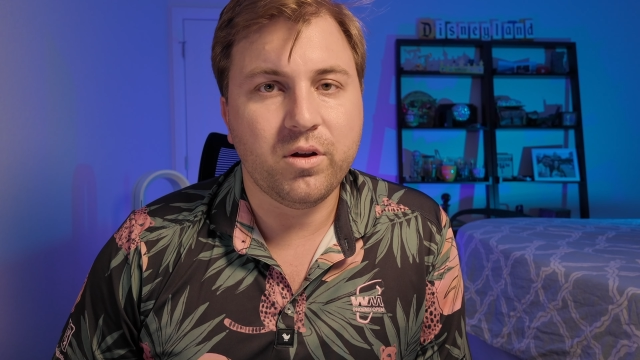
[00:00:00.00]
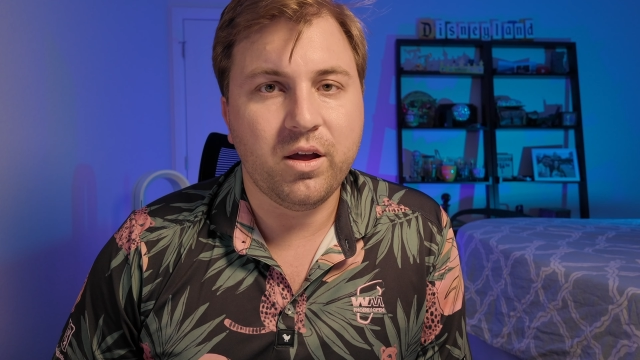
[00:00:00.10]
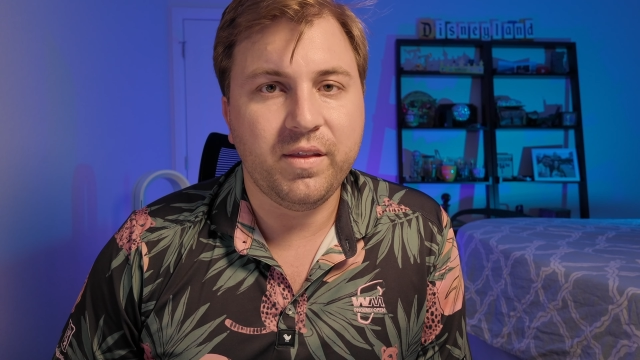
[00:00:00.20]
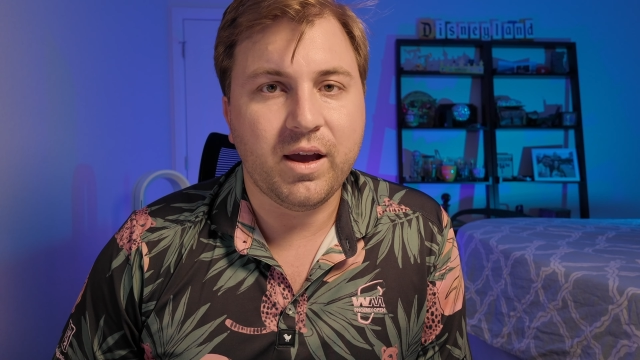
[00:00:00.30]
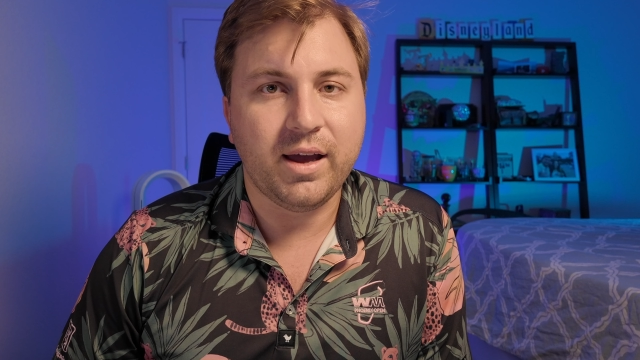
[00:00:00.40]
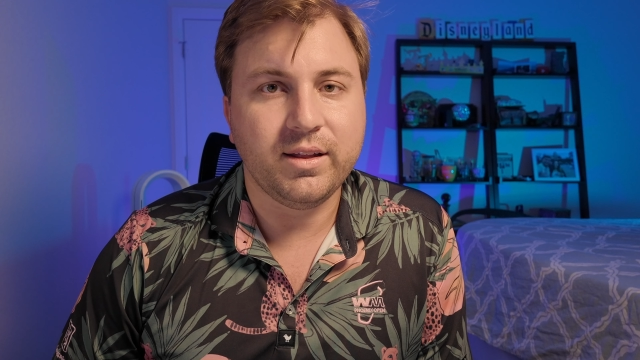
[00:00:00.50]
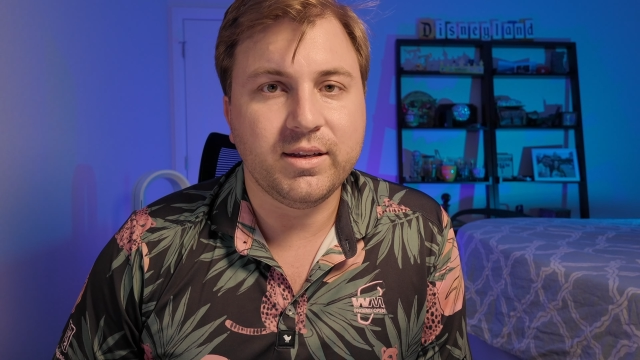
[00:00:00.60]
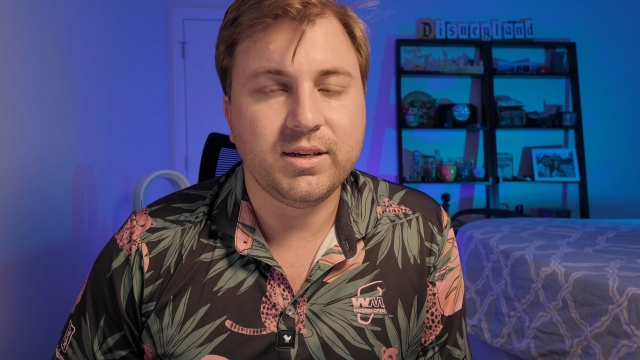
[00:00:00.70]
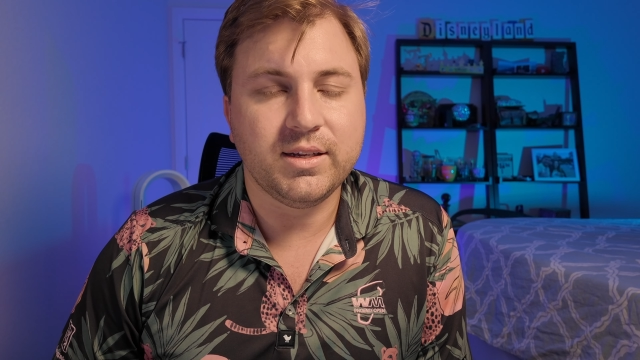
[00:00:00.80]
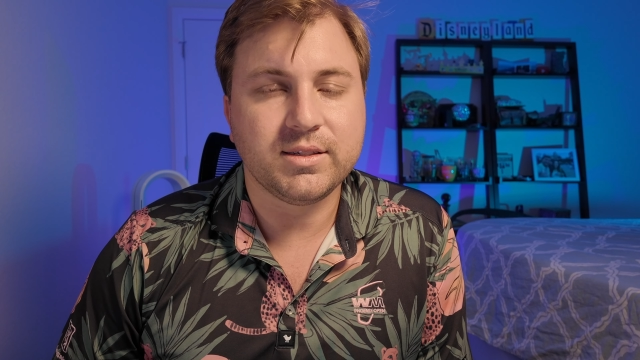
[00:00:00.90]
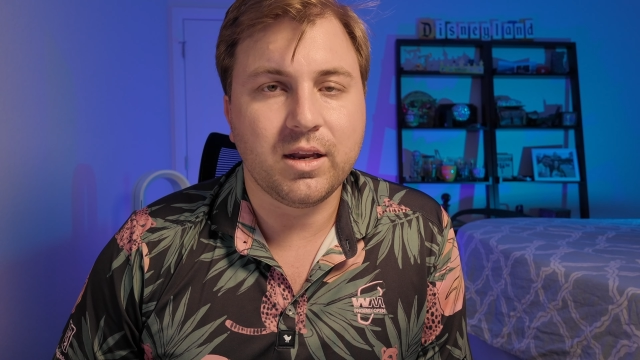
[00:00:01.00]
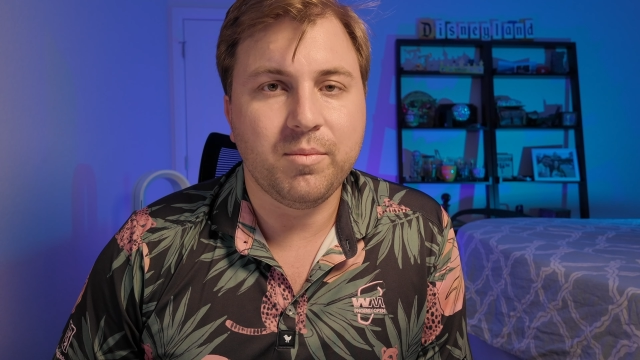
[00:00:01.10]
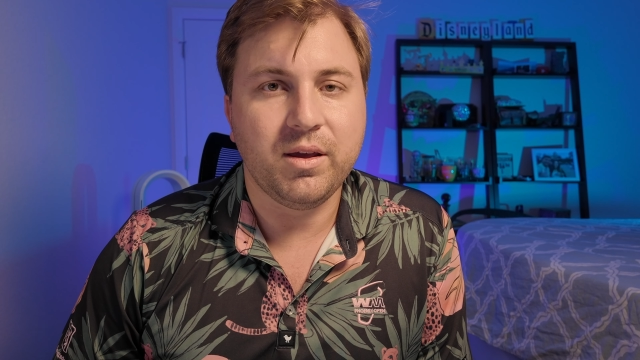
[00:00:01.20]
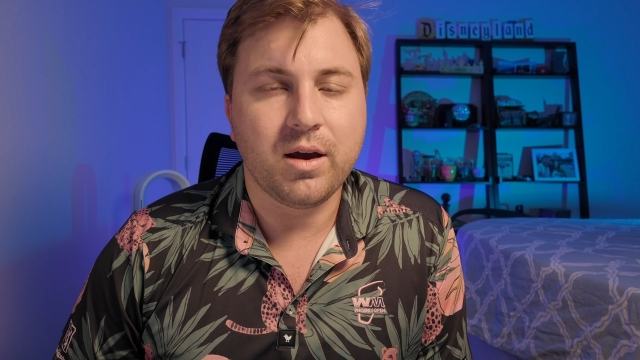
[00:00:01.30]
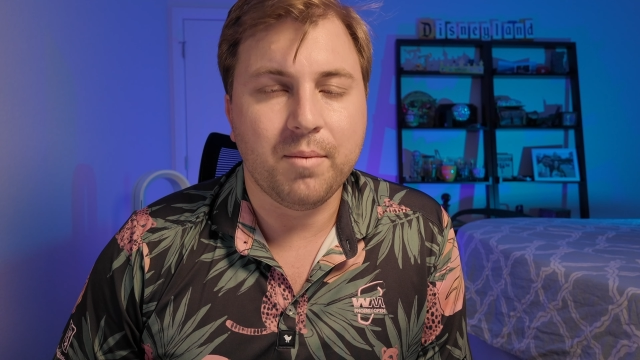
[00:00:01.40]
on the island is going to
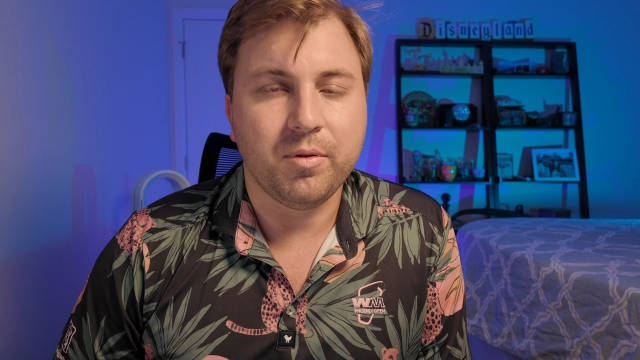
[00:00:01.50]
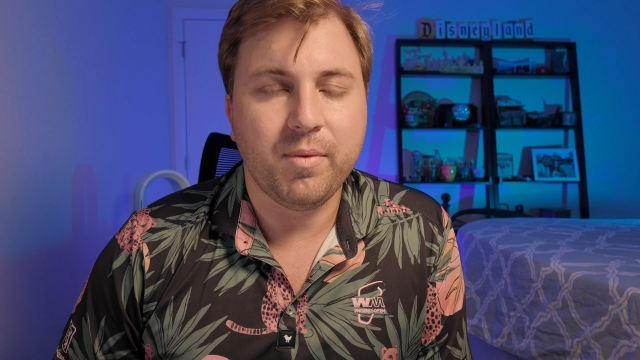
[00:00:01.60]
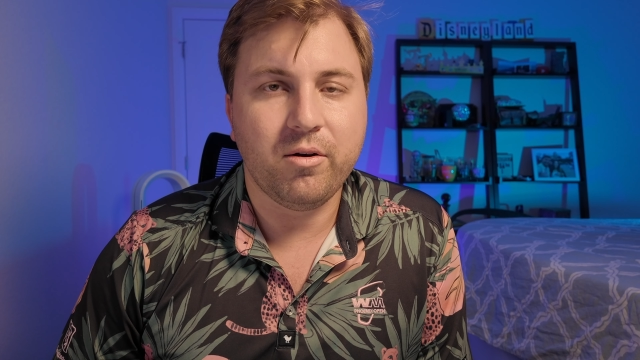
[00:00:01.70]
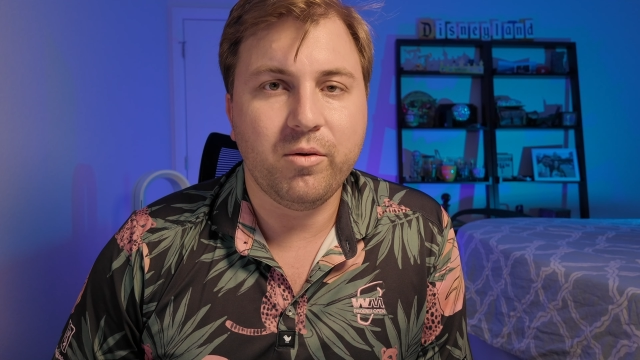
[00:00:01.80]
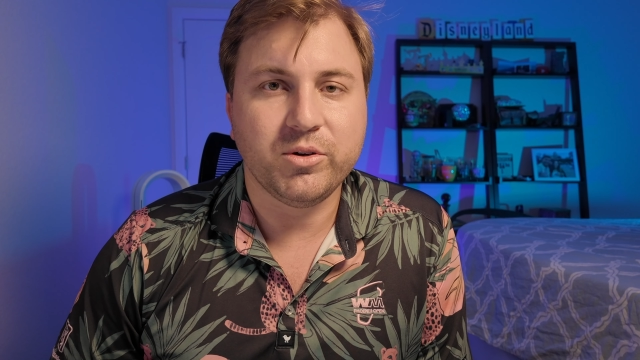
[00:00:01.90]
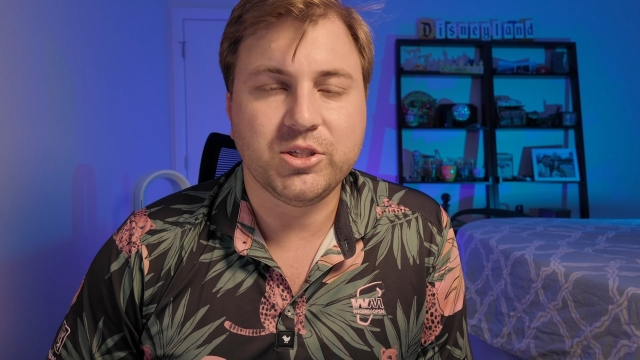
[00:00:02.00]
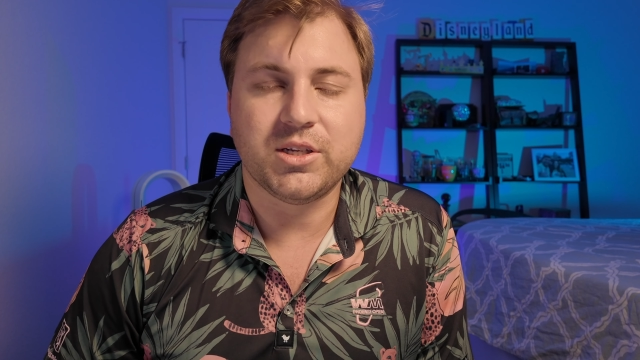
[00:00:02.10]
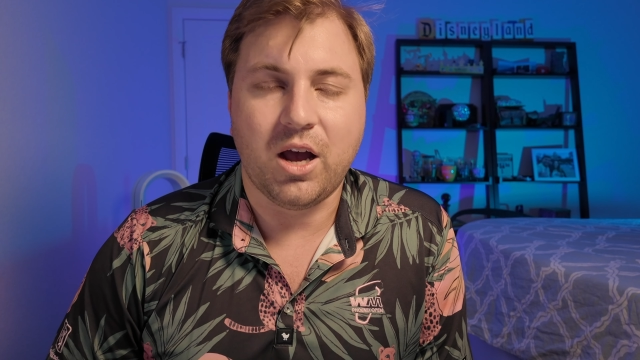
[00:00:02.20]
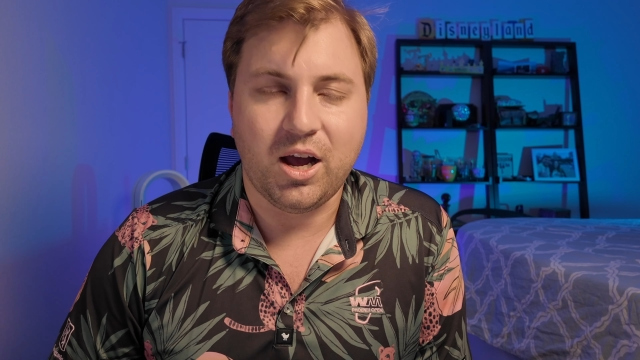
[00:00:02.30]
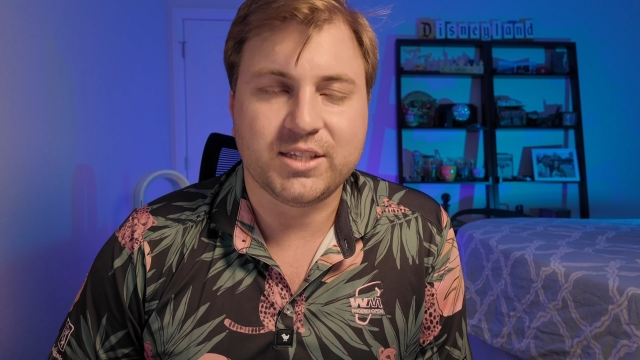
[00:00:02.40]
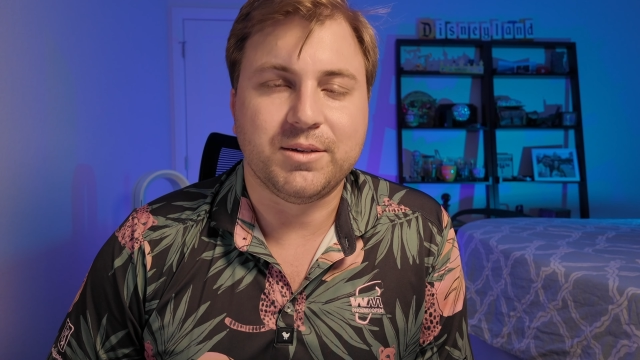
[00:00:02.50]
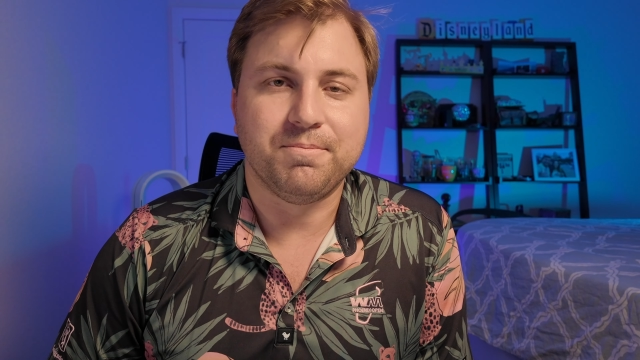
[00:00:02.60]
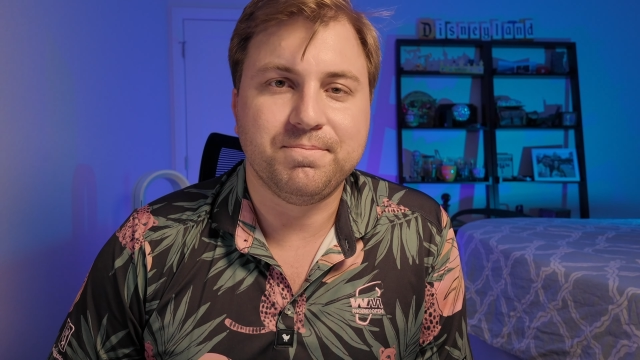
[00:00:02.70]
be complimentary, which is awesome.